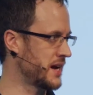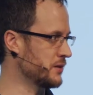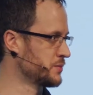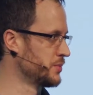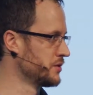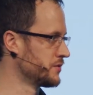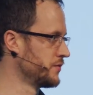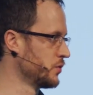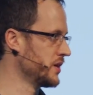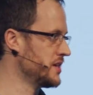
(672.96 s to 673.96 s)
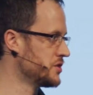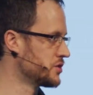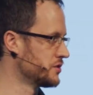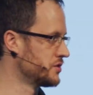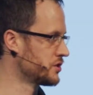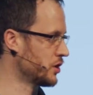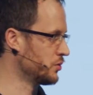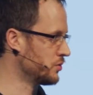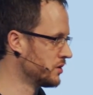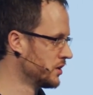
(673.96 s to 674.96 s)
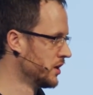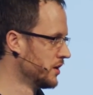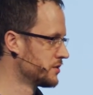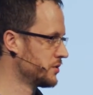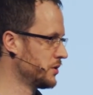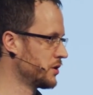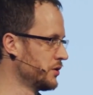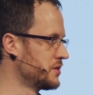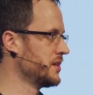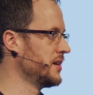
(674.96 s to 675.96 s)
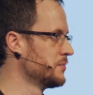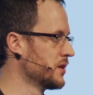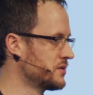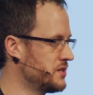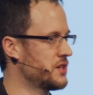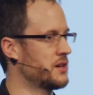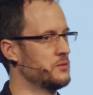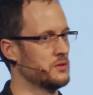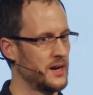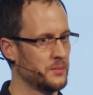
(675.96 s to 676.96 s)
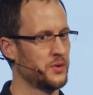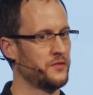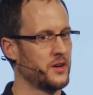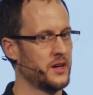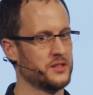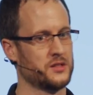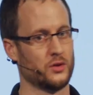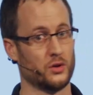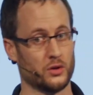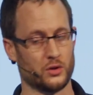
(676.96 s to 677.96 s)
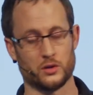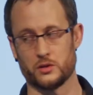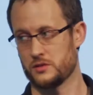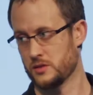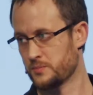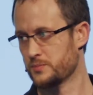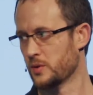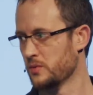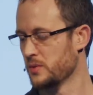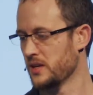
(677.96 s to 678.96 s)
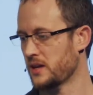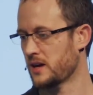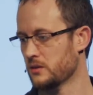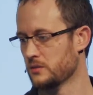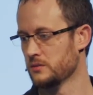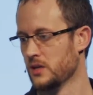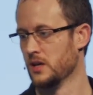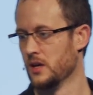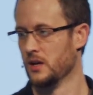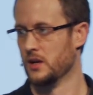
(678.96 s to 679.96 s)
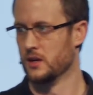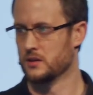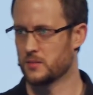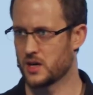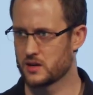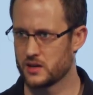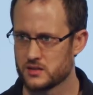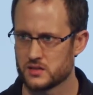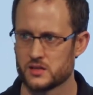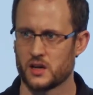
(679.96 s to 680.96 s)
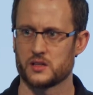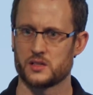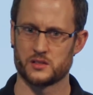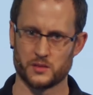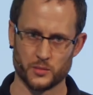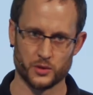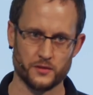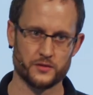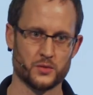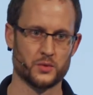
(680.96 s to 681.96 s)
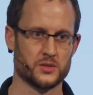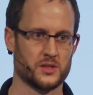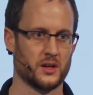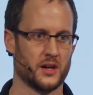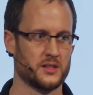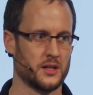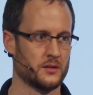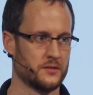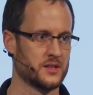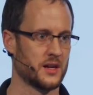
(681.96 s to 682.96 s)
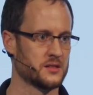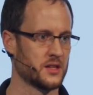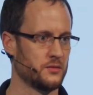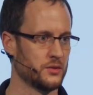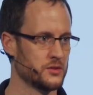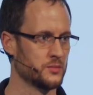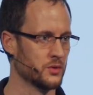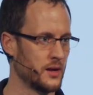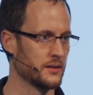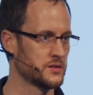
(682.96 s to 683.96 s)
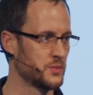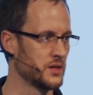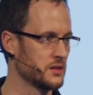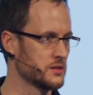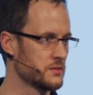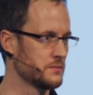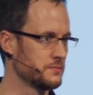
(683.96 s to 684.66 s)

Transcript: output for each zone. So you're going to need multi-channel amplifiers, or you probably now, the market is starting to move towards the idea of Dante routable loudspeakers.